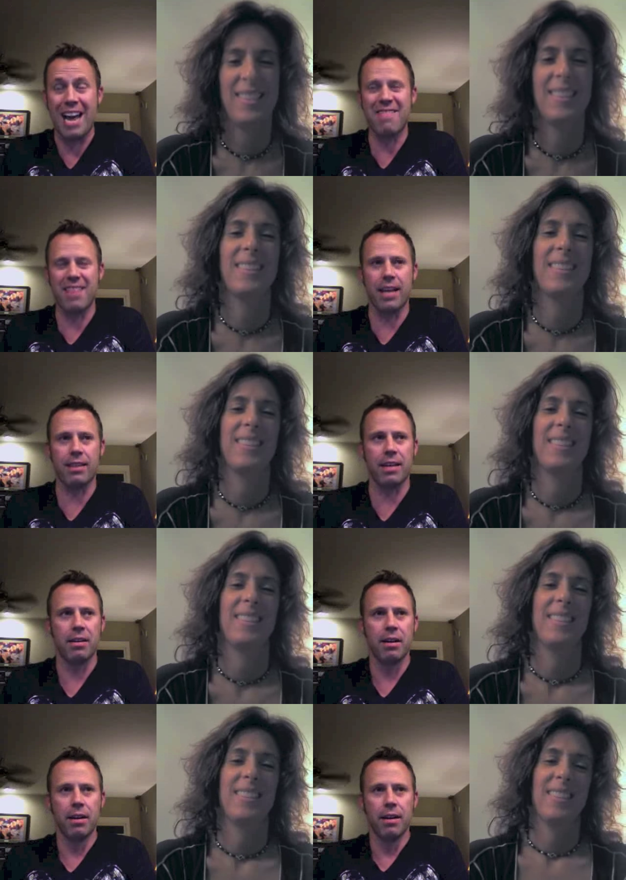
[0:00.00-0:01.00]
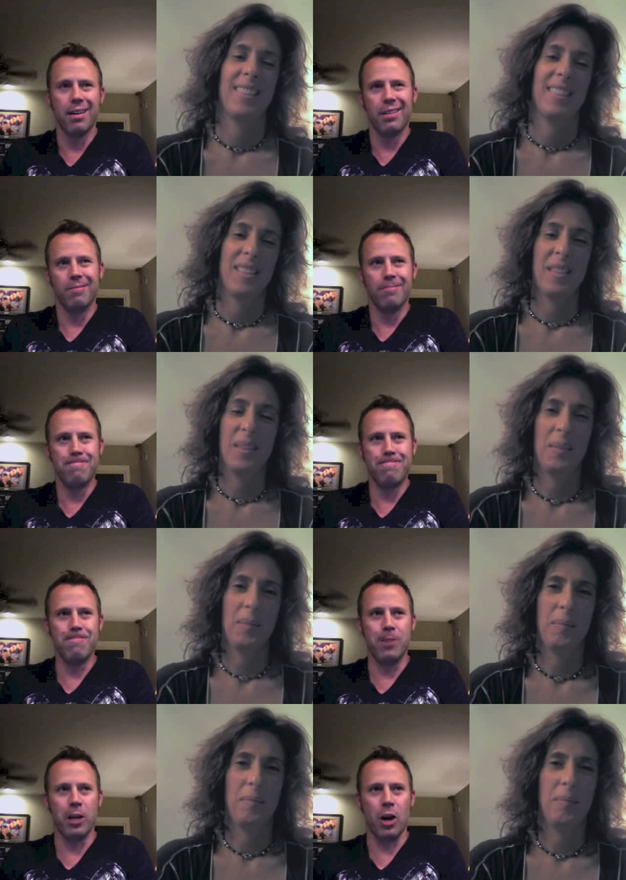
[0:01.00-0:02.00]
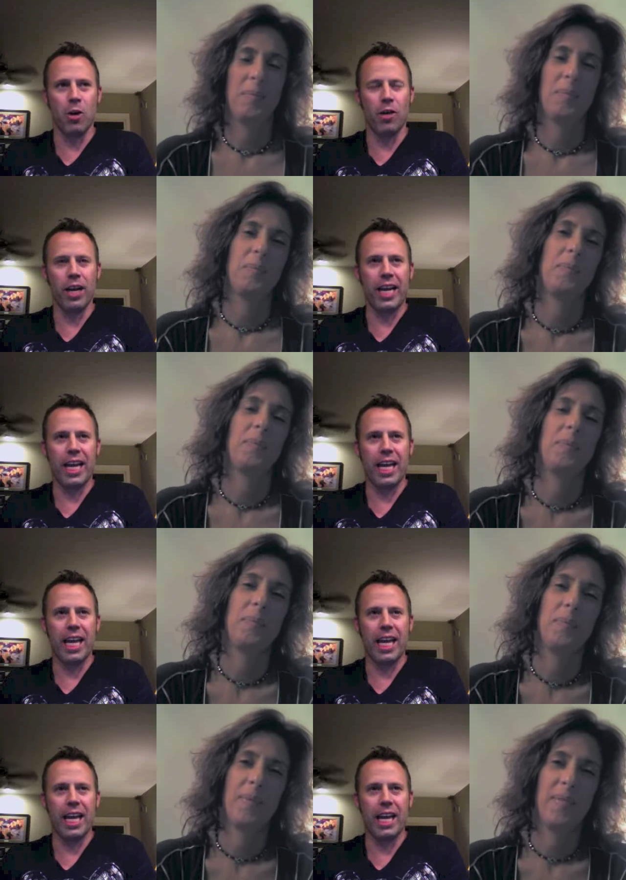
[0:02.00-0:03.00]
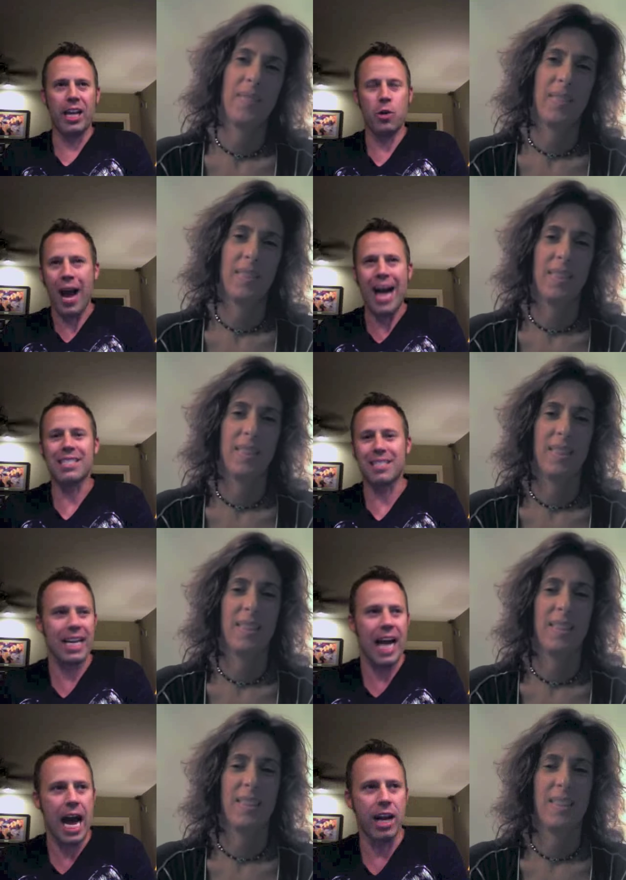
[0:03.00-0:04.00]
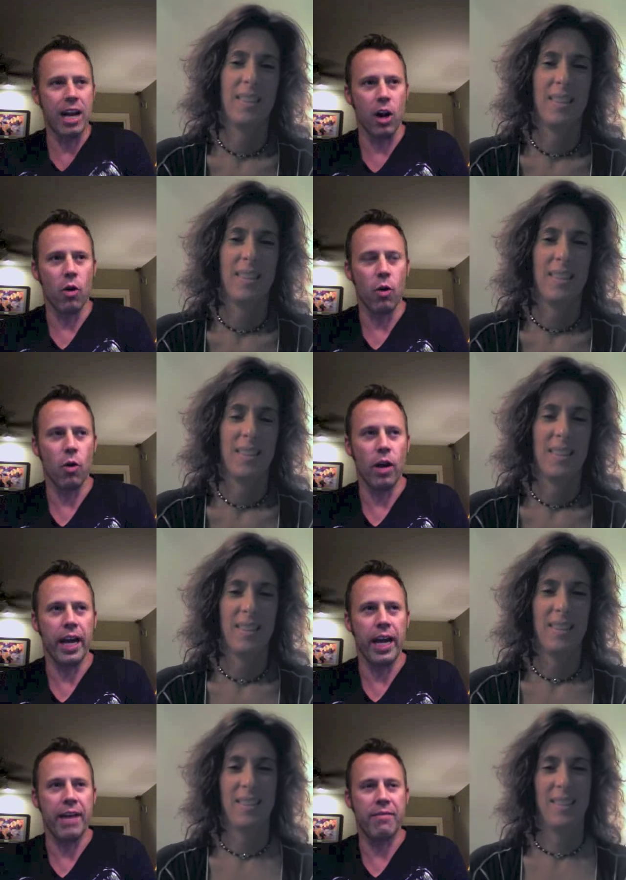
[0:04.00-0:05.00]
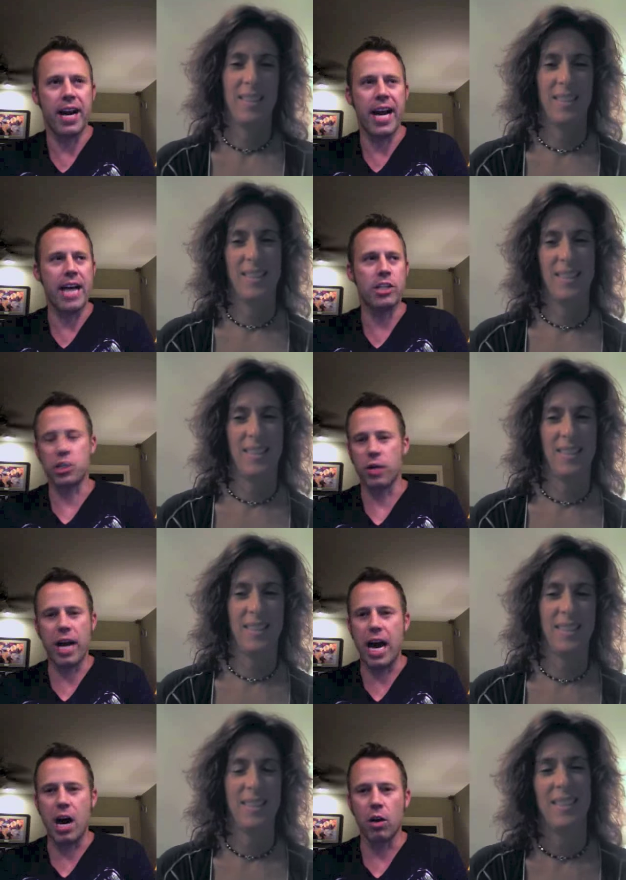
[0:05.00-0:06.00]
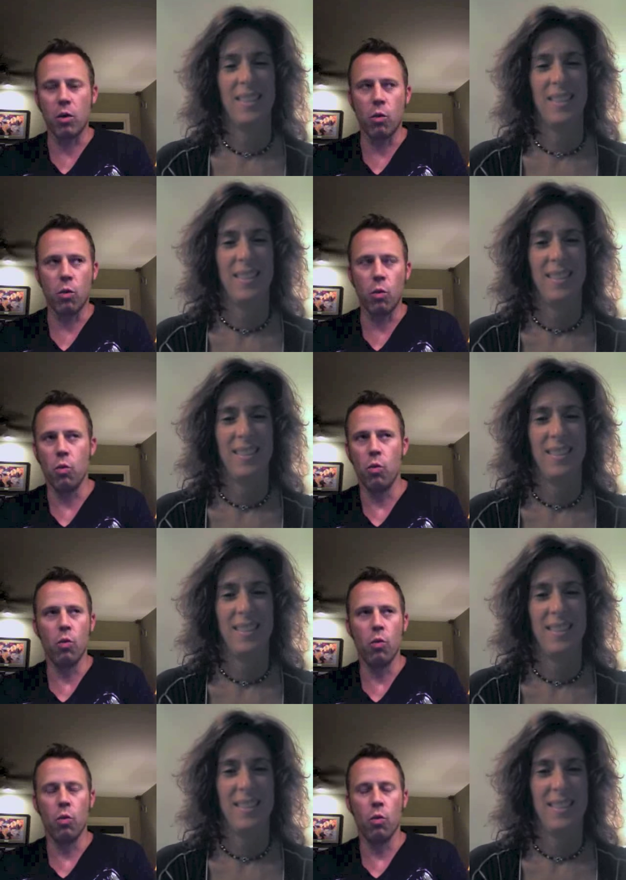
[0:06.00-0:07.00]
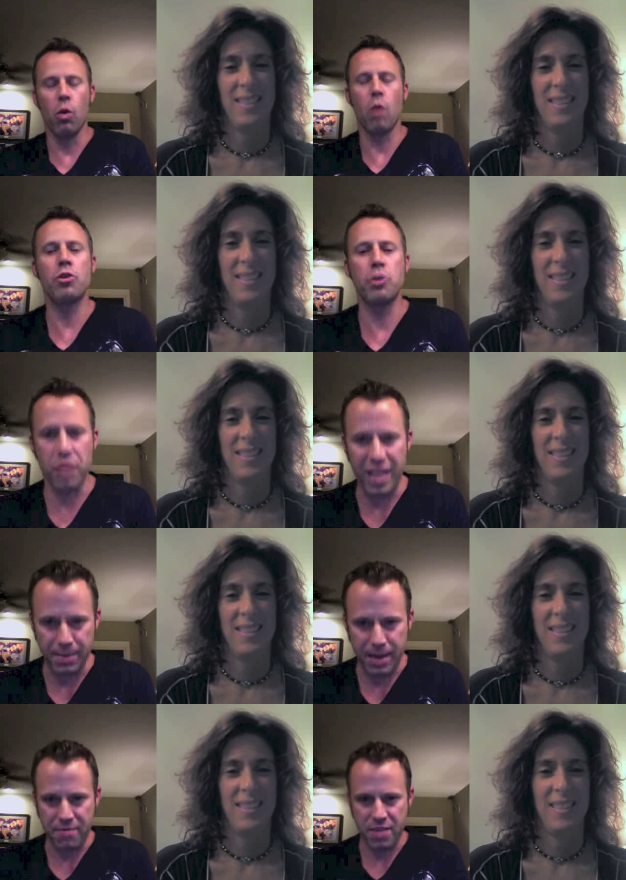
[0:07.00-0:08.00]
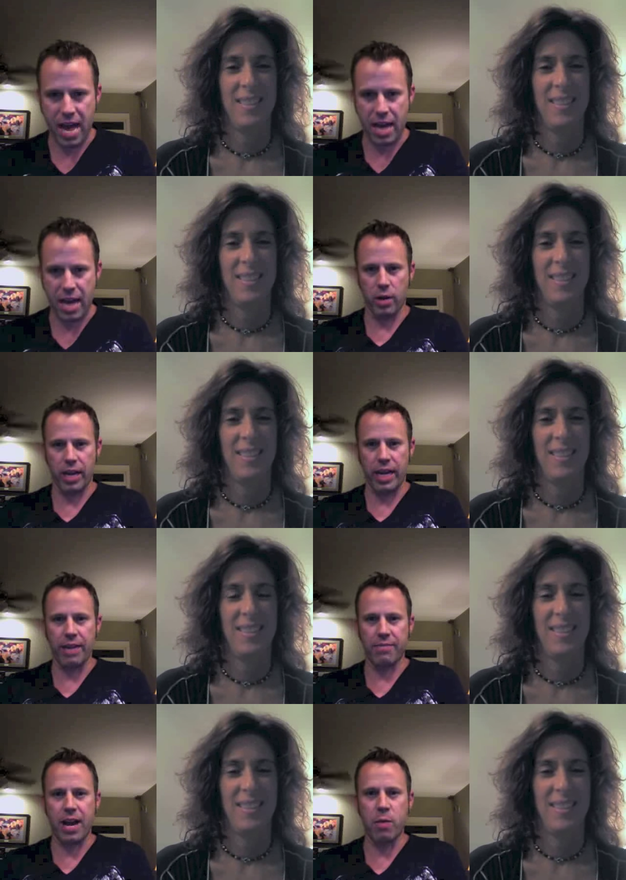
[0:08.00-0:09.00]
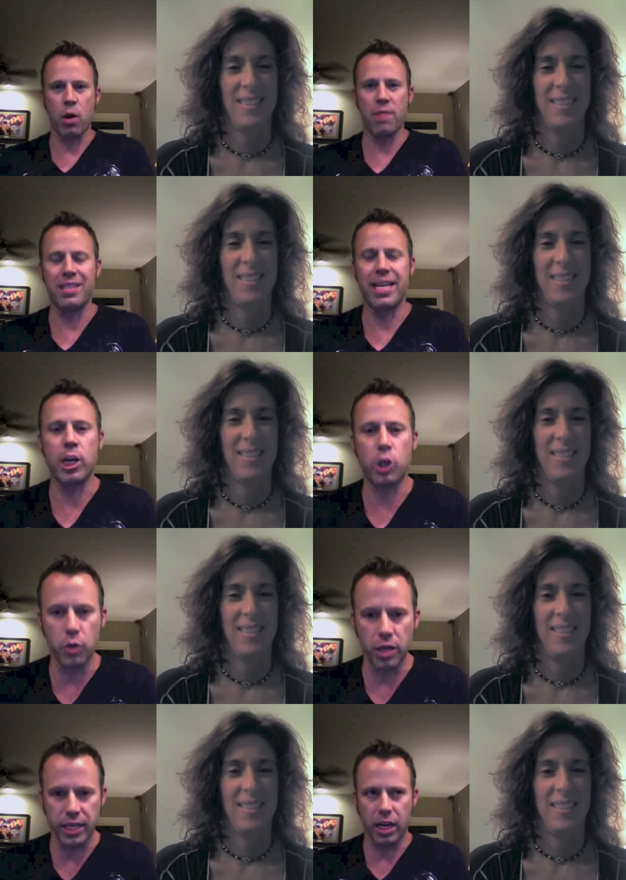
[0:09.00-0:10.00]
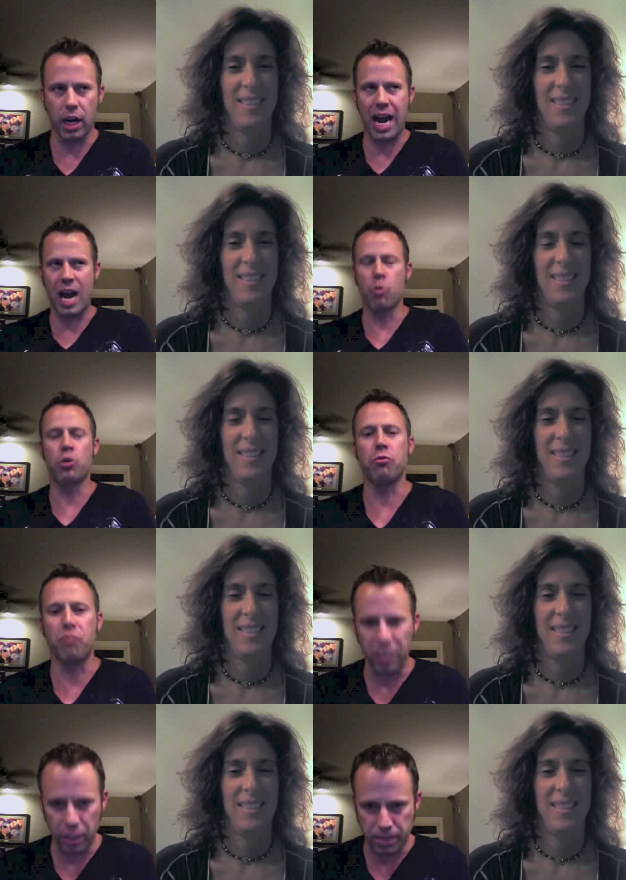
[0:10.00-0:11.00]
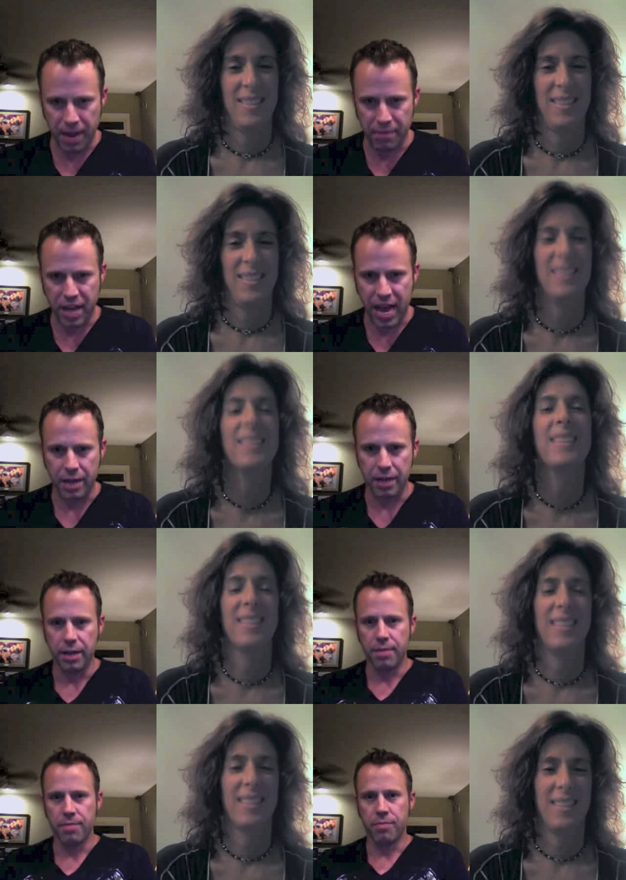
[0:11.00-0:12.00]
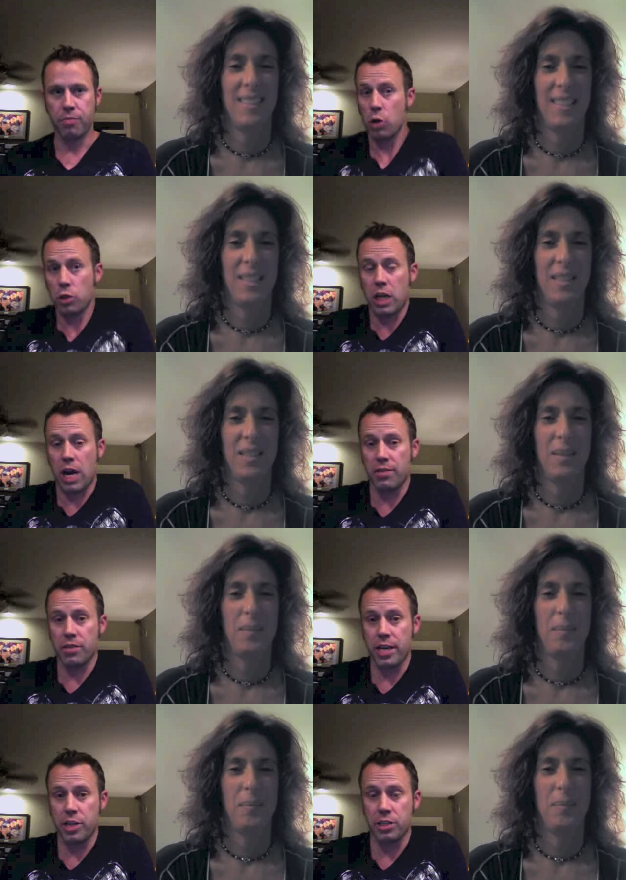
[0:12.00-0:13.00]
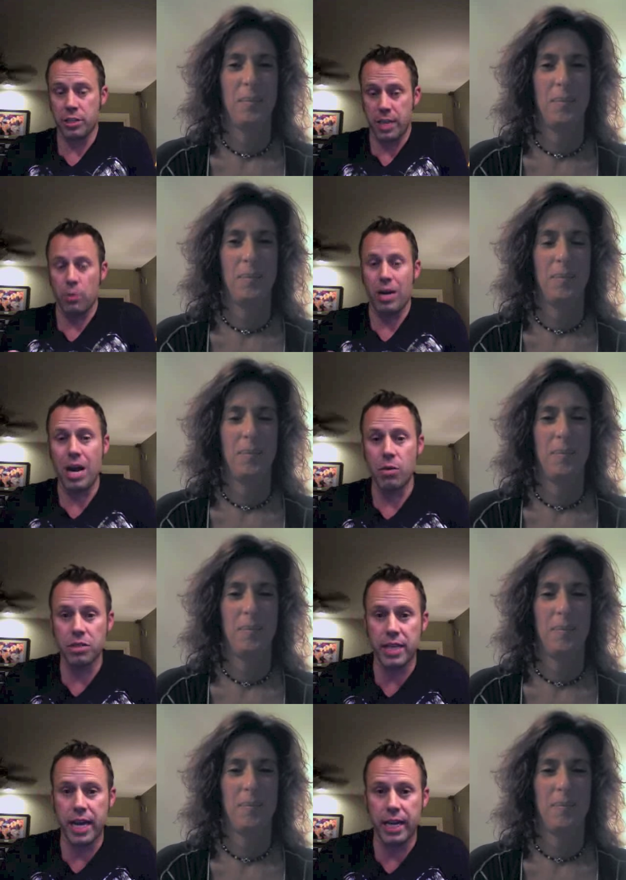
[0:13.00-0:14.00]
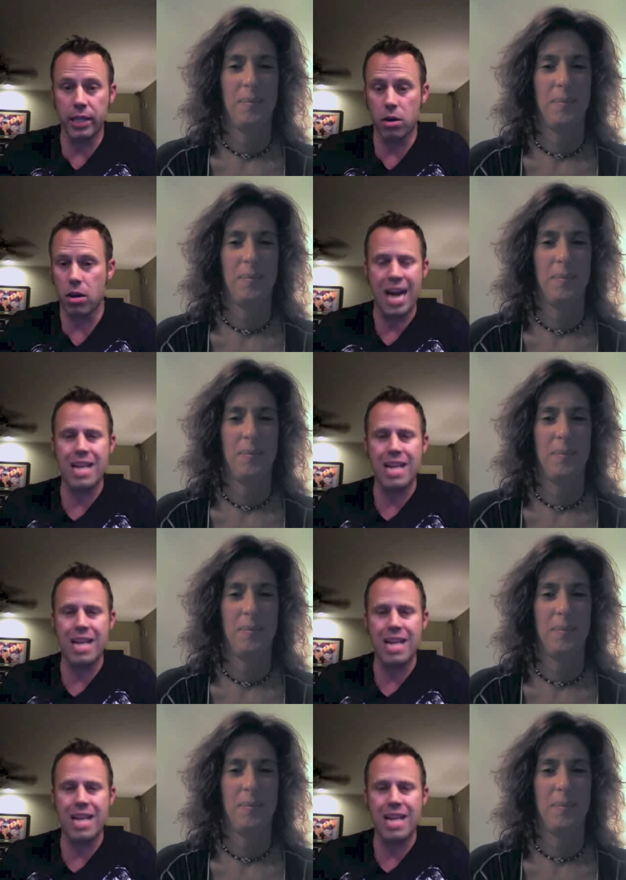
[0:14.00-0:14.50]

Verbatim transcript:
Speaker 1: think that, you know, you ask the guy, you know, if I asked you out, what would you think about that? You know, if I wanted to take you to dinner, how would you feel about that? Those are conversations that when I was dating, Laura, I